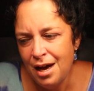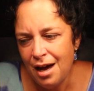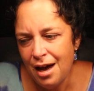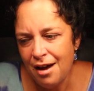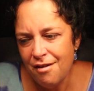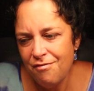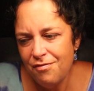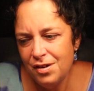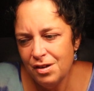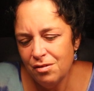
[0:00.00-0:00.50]

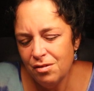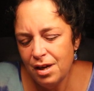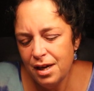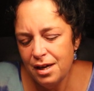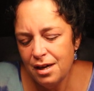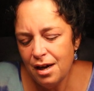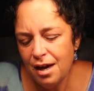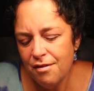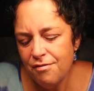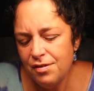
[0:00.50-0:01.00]
I feel
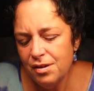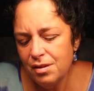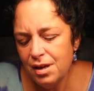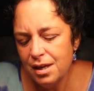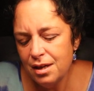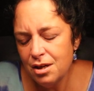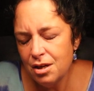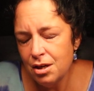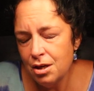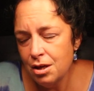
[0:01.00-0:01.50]
like I feel
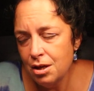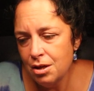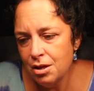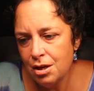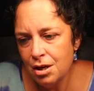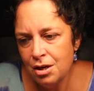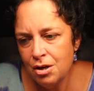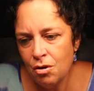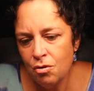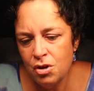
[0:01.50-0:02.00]
like
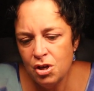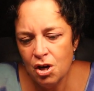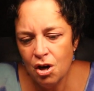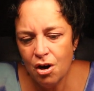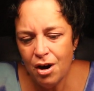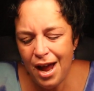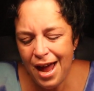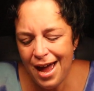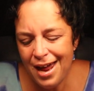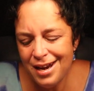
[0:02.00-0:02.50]
you know
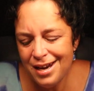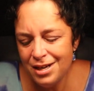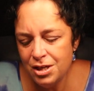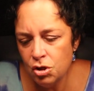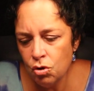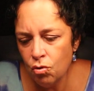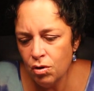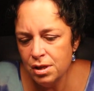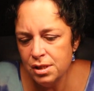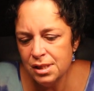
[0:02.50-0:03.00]
you're headed
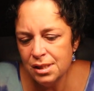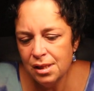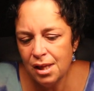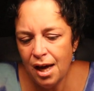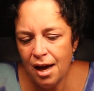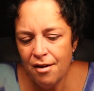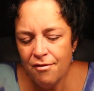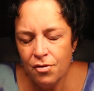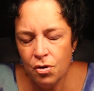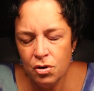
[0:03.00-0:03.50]
towards
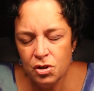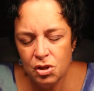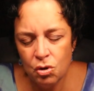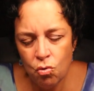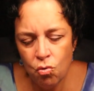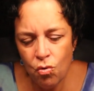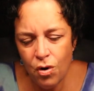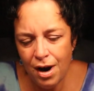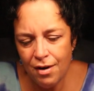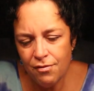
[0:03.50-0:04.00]
love, or
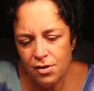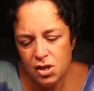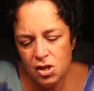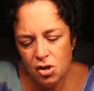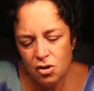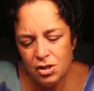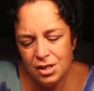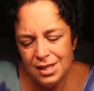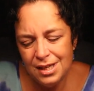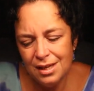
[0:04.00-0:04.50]
whoever
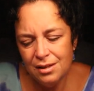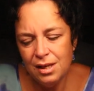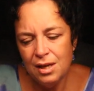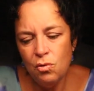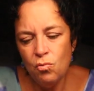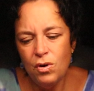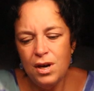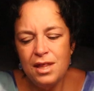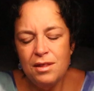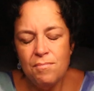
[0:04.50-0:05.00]
you're
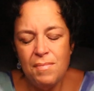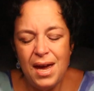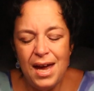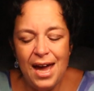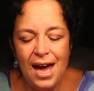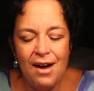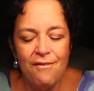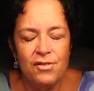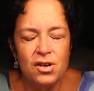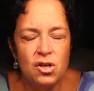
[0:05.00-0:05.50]
dealing with may
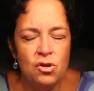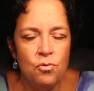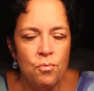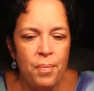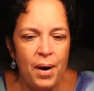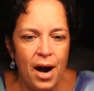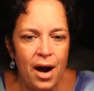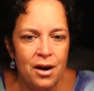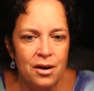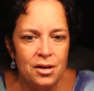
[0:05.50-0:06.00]
have a new
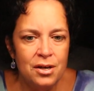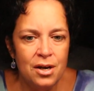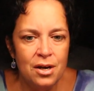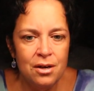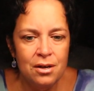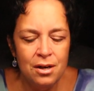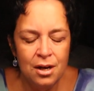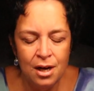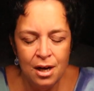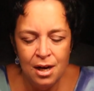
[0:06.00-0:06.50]

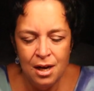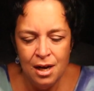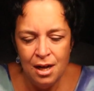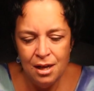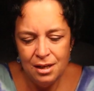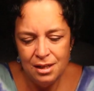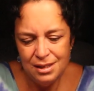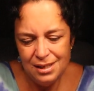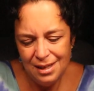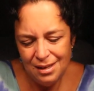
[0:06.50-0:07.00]
partner,
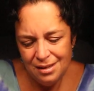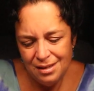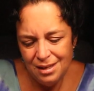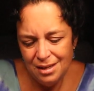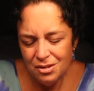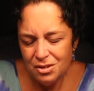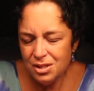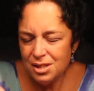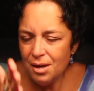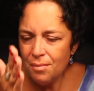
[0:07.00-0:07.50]

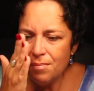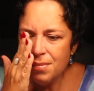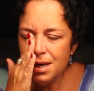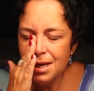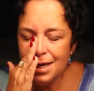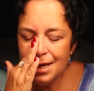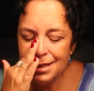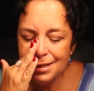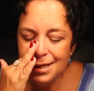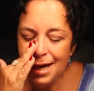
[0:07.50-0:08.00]
because
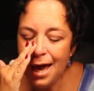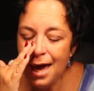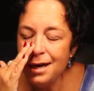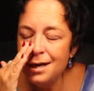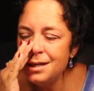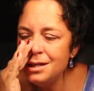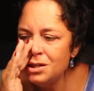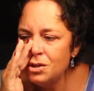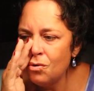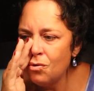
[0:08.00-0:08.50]
somebody is
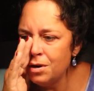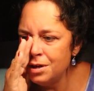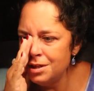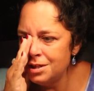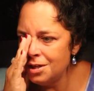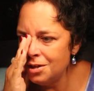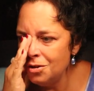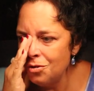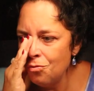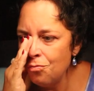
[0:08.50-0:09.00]
headed
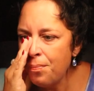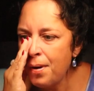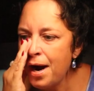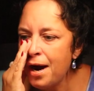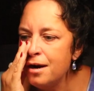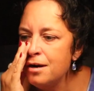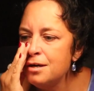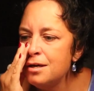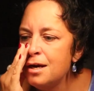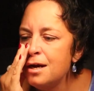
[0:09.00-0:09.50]
towards a new
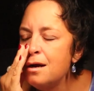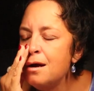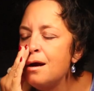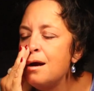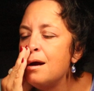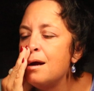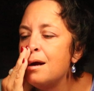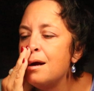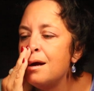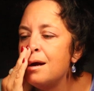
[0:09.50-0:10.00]
partner.